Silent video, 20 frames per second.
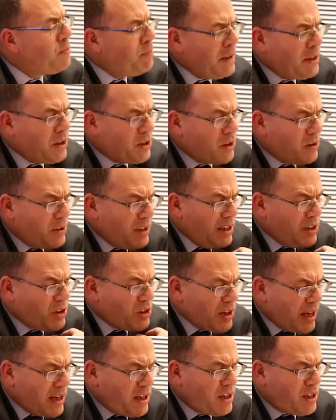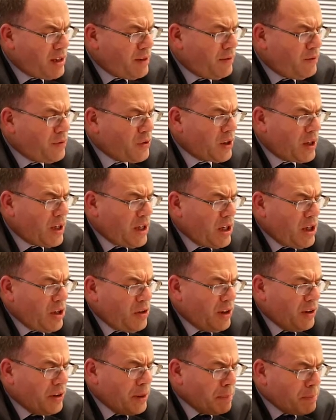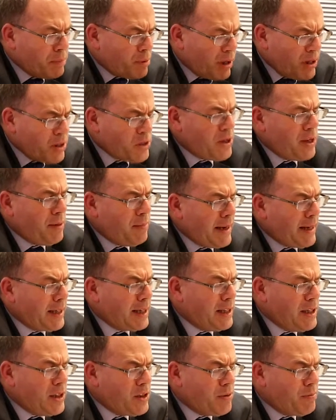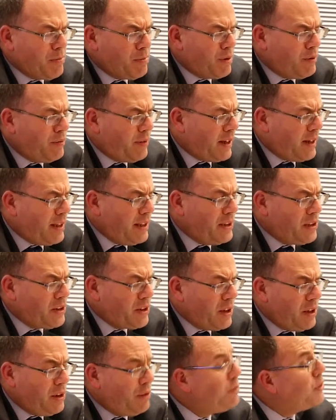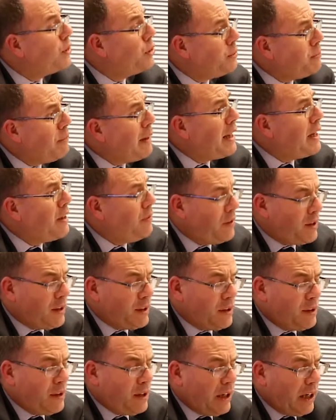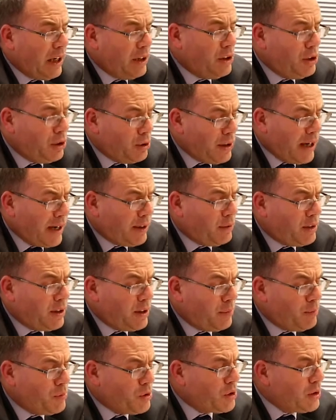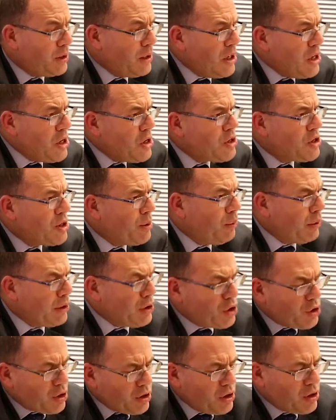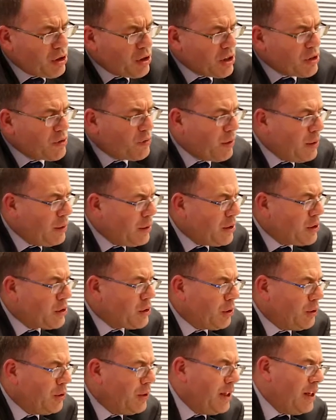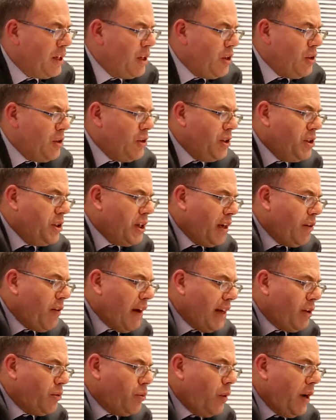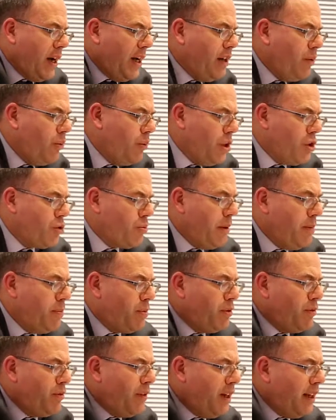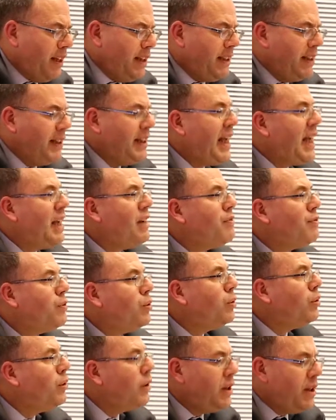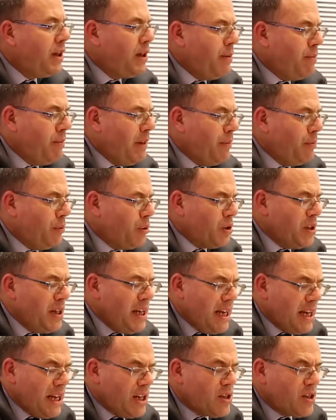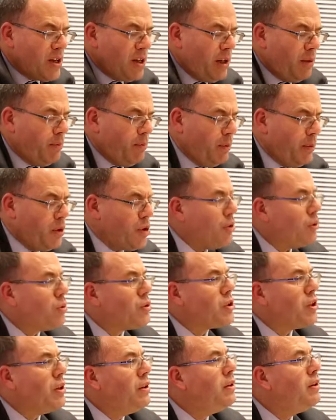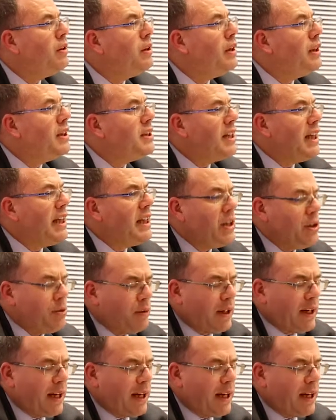because of the incentives that the pricing mechanism provides for good behaviour and good outcomes. So one shouldn't just focus on the direct way in which we provide and care for people's needs, but we should also take into